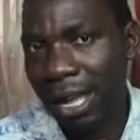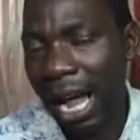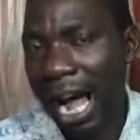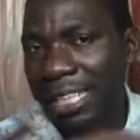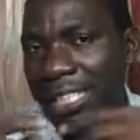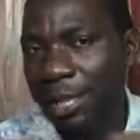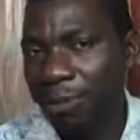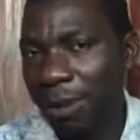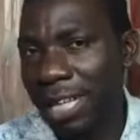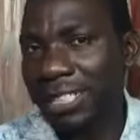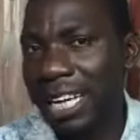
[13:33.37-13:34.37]
and the
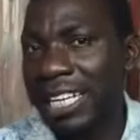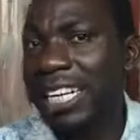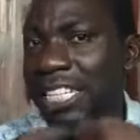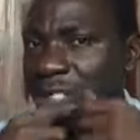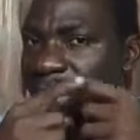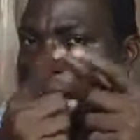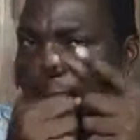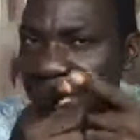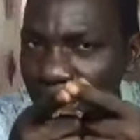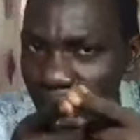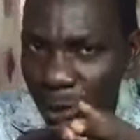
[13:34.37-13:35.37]
reflected ray is
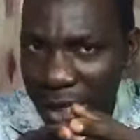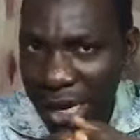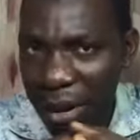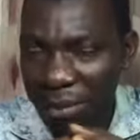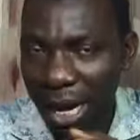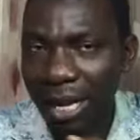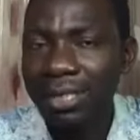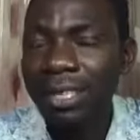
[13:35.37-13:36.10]
traveling into the camera,